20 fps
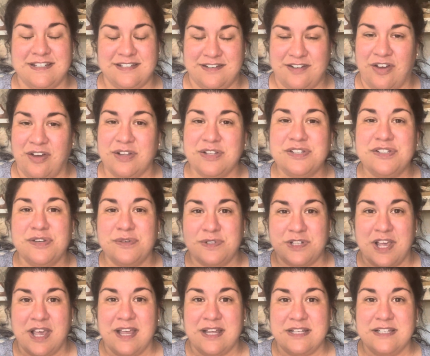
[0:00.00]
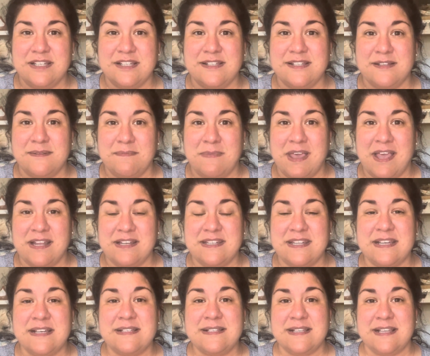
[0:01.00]
also tied to
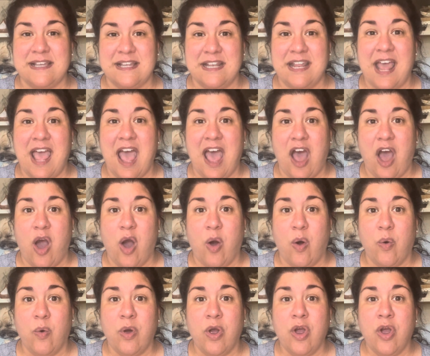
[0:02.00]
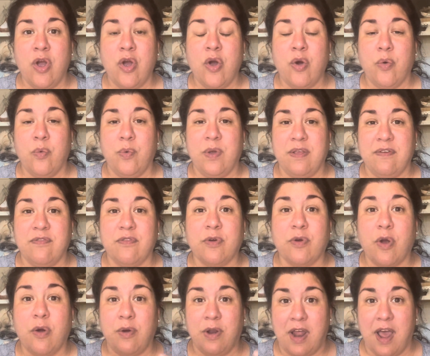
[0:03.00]
semantics in how we've
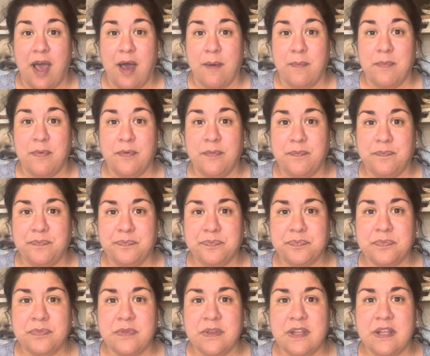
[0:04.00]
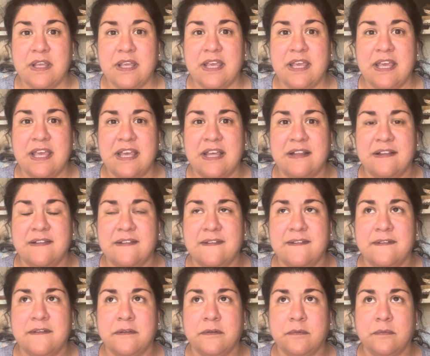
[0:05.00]
grown up. It's
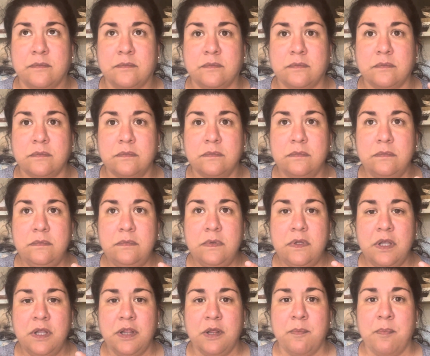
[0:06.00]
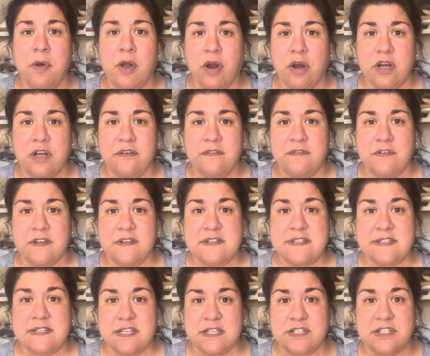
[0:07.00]
the part of us
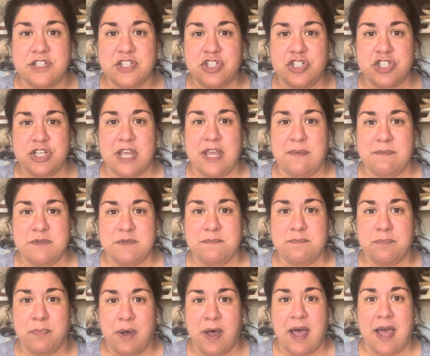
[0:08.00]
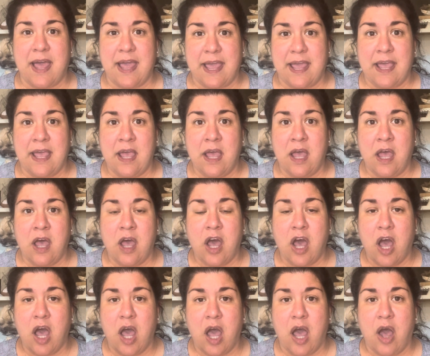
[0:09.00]
that's shaped by
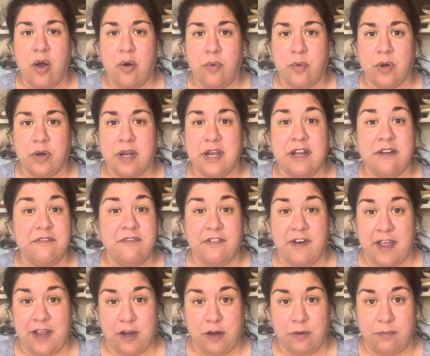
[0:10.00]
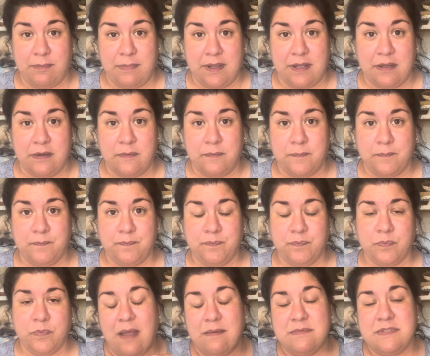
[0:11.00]
our environment.
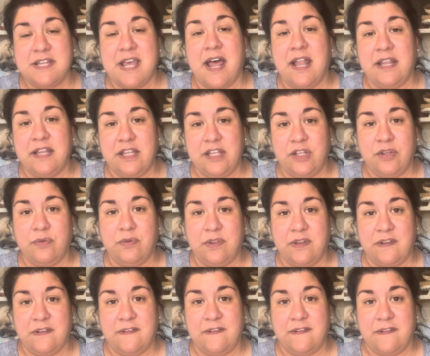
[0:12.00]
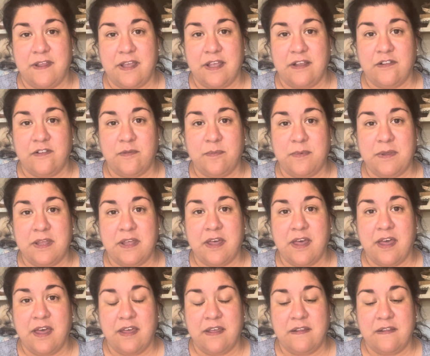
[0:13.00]
I'm telling you these things
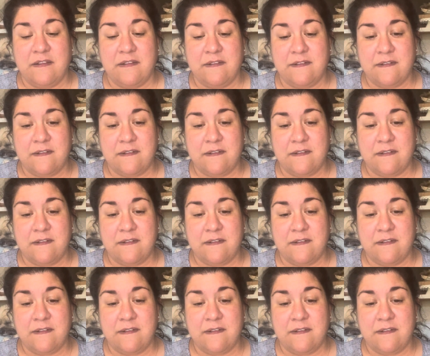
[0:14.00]
because